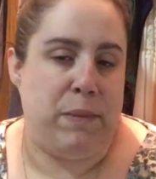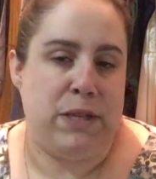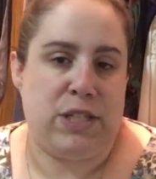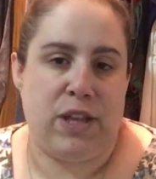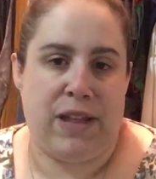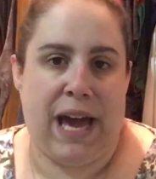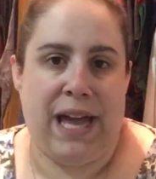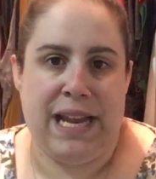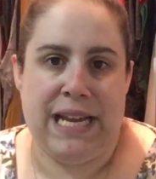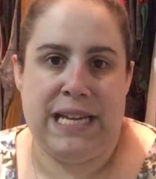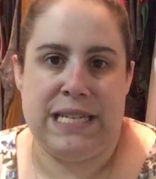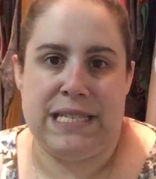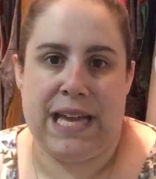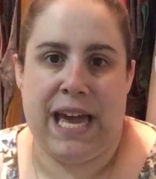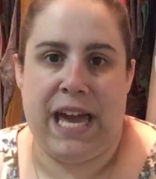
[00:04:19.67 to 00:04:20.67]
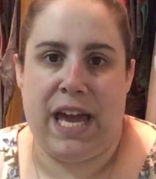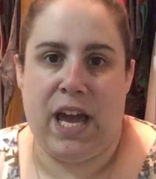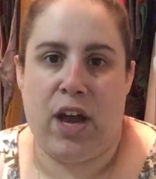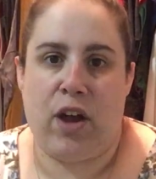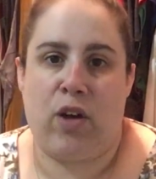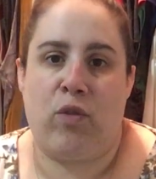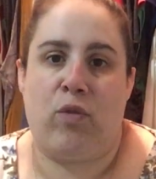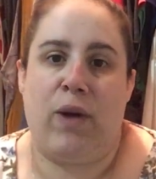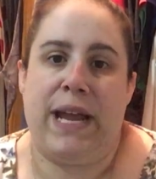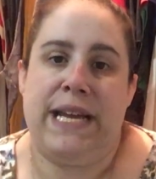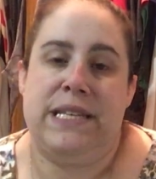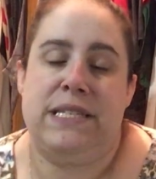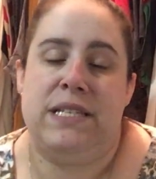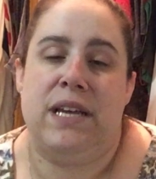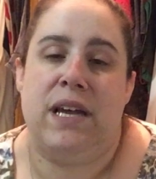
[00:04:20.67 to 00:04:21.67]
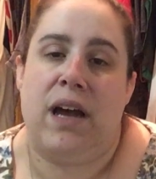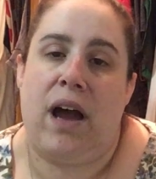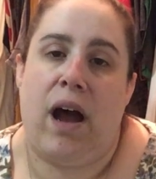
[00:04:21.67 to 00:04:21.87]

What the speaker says: So that is a great